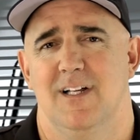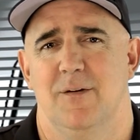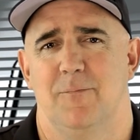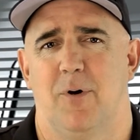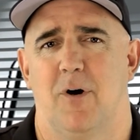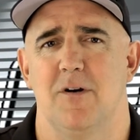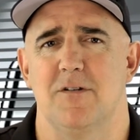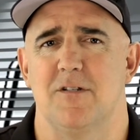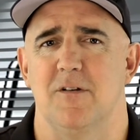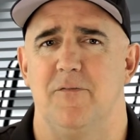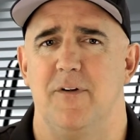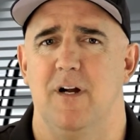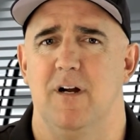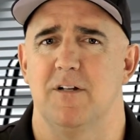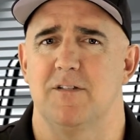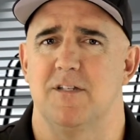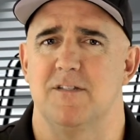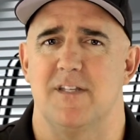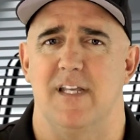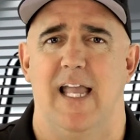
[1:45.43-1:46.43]

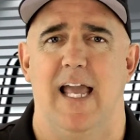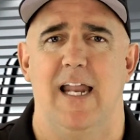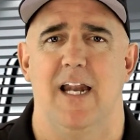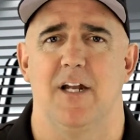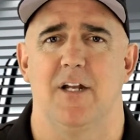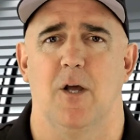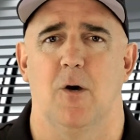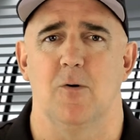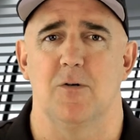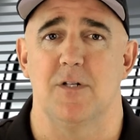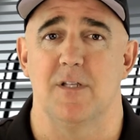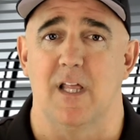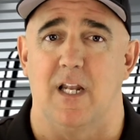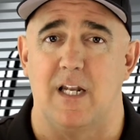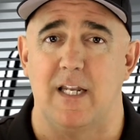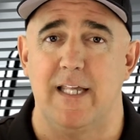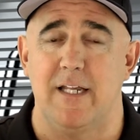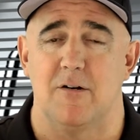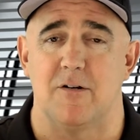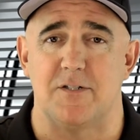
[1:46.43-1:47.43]
Perseverance is the antidote to the
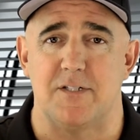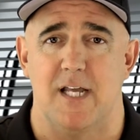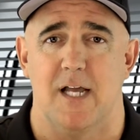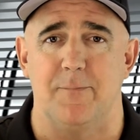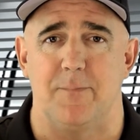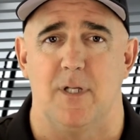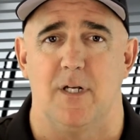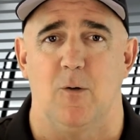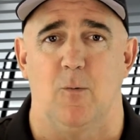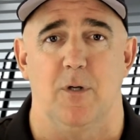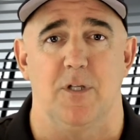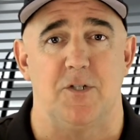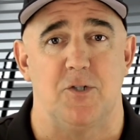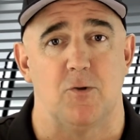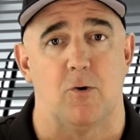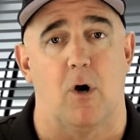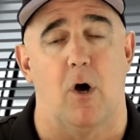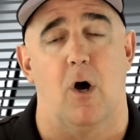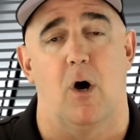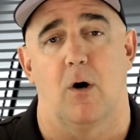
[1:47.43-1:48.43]
leader tempted to
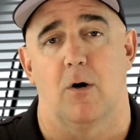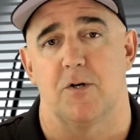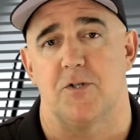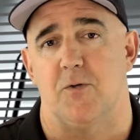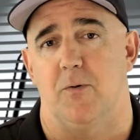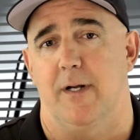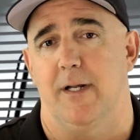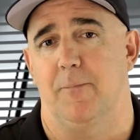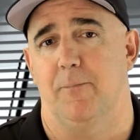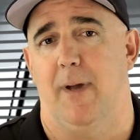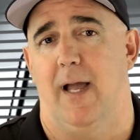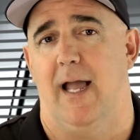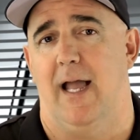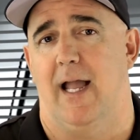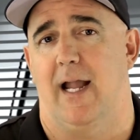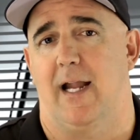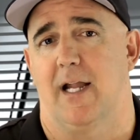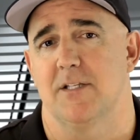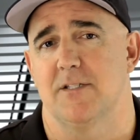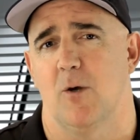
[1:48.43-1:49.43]
withdraw or shrink
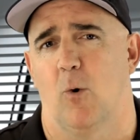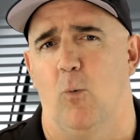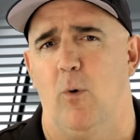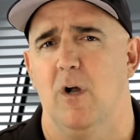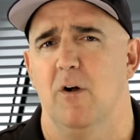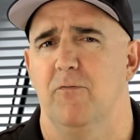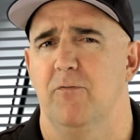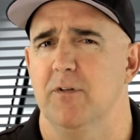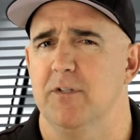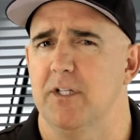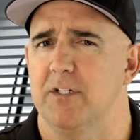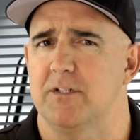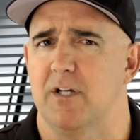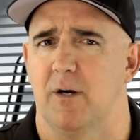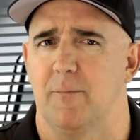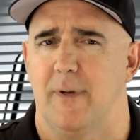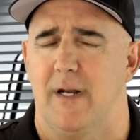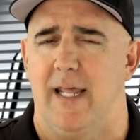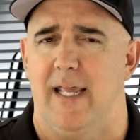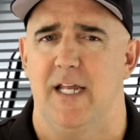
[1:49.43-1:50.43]
back. It's a willful
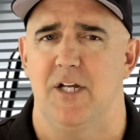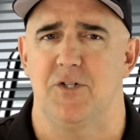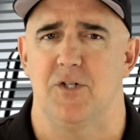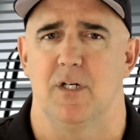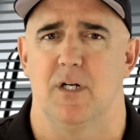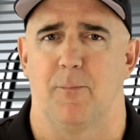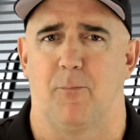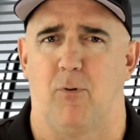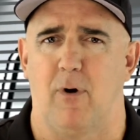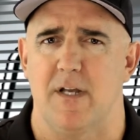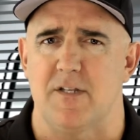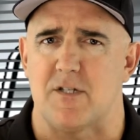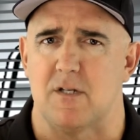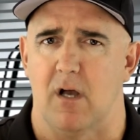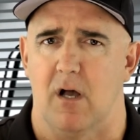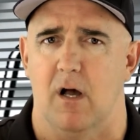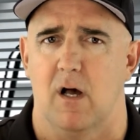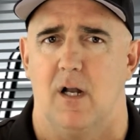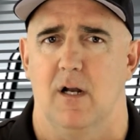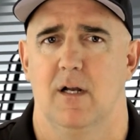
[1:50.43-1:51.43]
determination to press
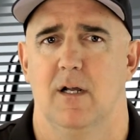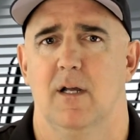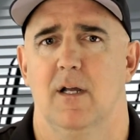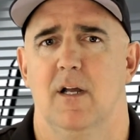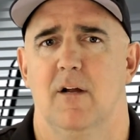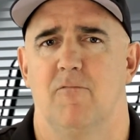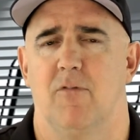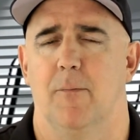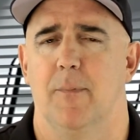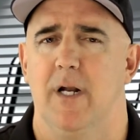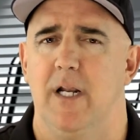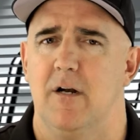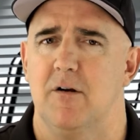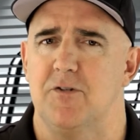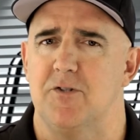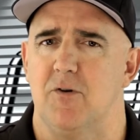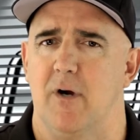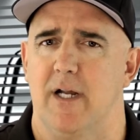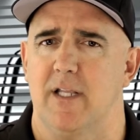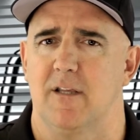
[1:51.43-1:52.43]
on from an inner
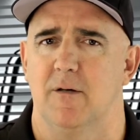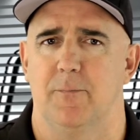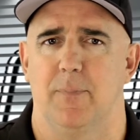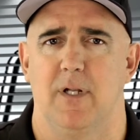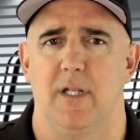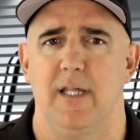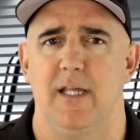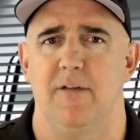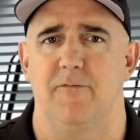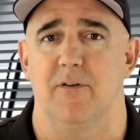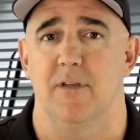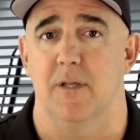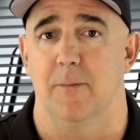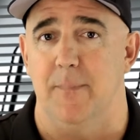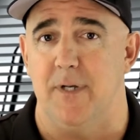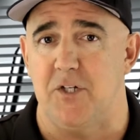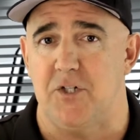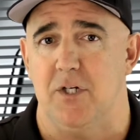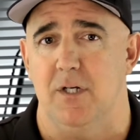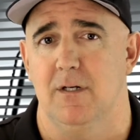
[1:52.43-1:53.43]
strength of belief in the
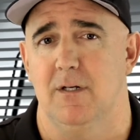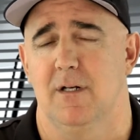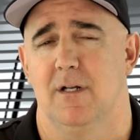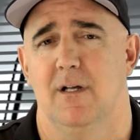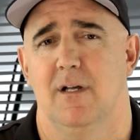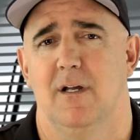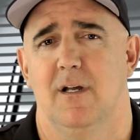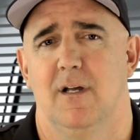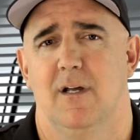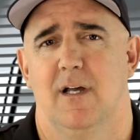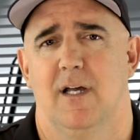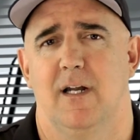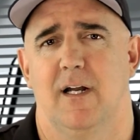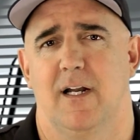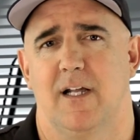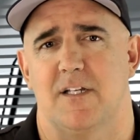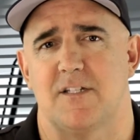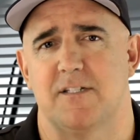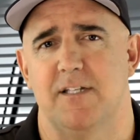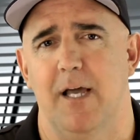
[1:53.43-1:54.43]
mission and
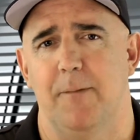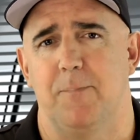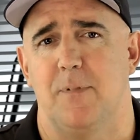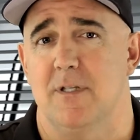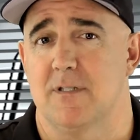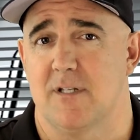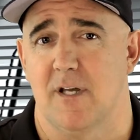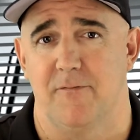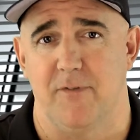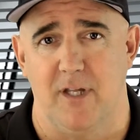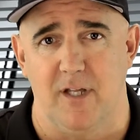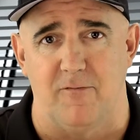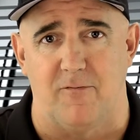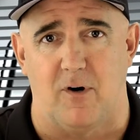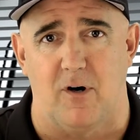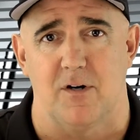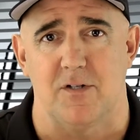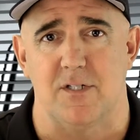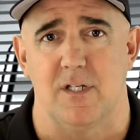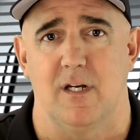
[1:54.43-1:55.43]
an acceptance of the
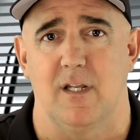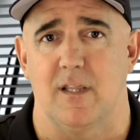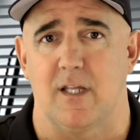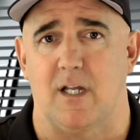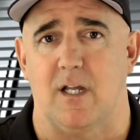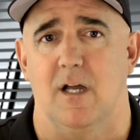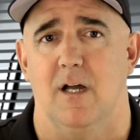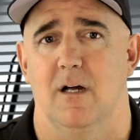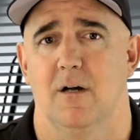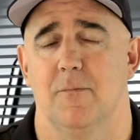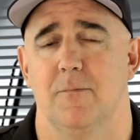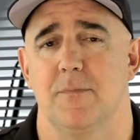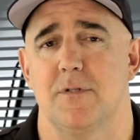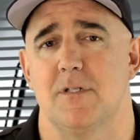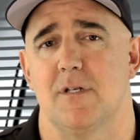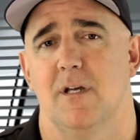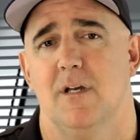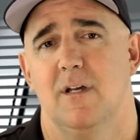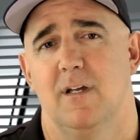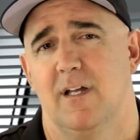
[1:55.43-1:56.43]
adversity that
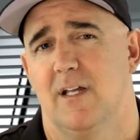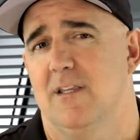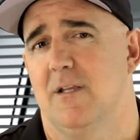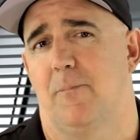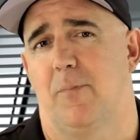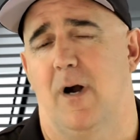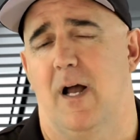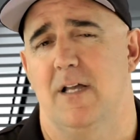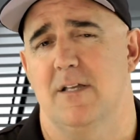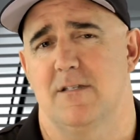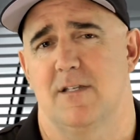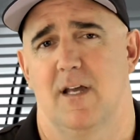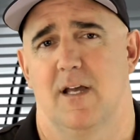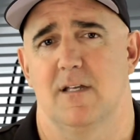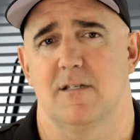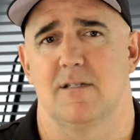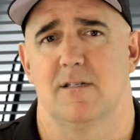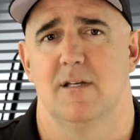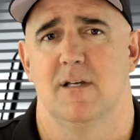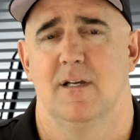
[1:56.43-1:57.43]
comes in the
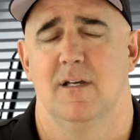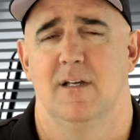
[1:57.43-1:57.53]
process.